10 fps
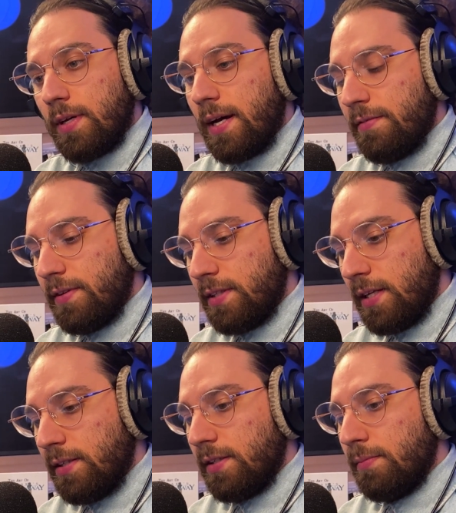I've
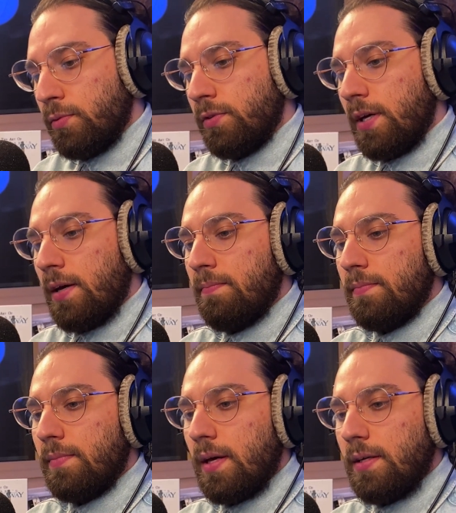attended the bootcamp
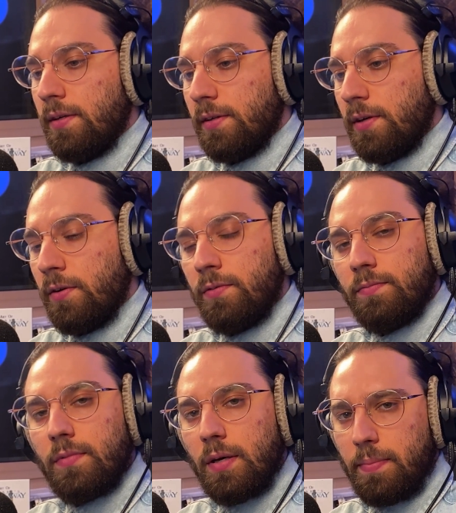
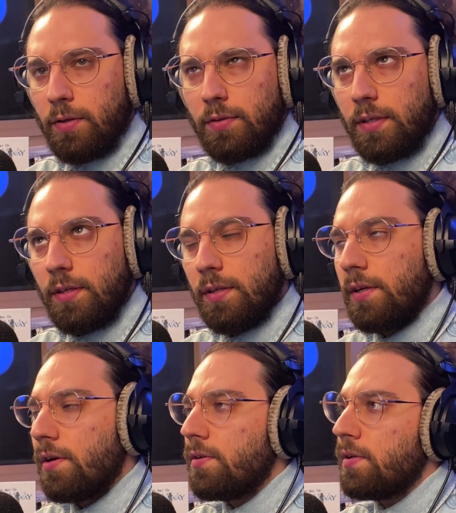about a year
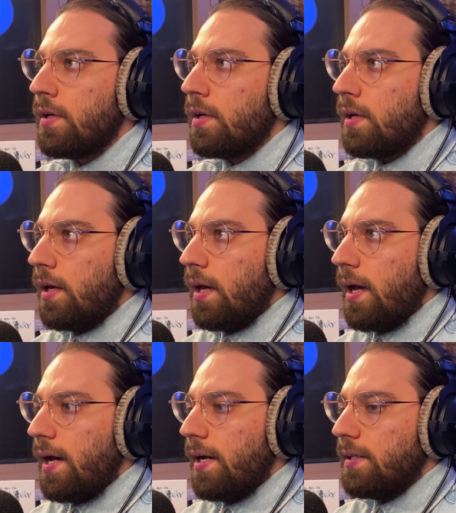ago,
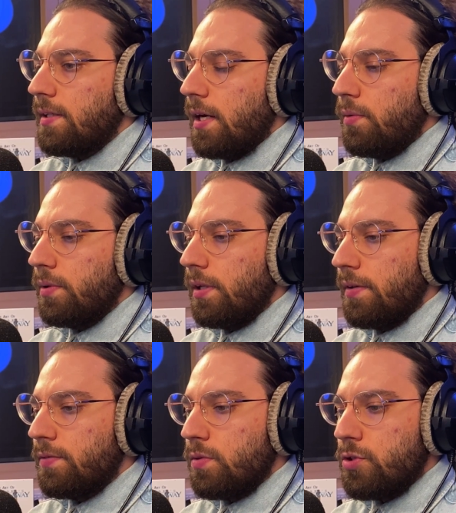and I would
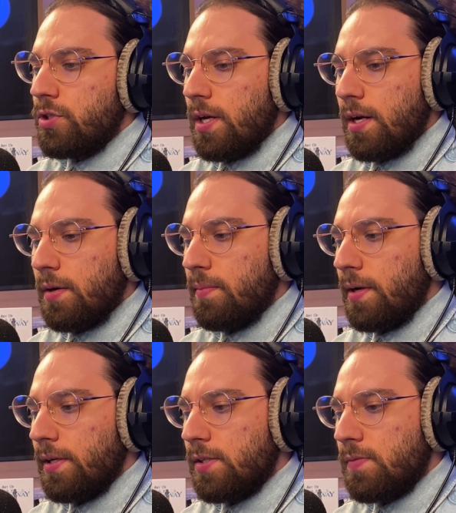love to share my
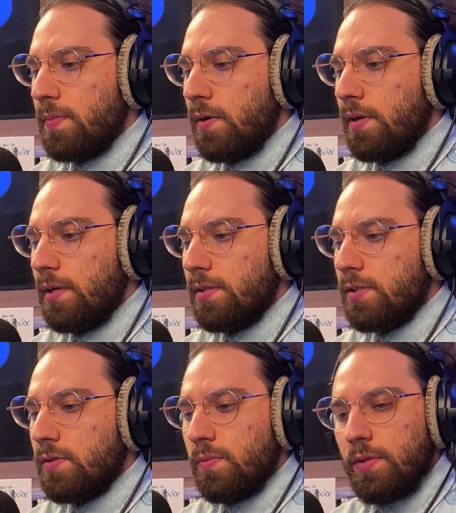
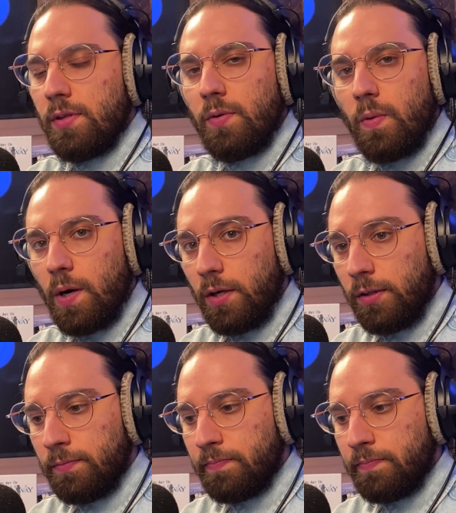experience with you all.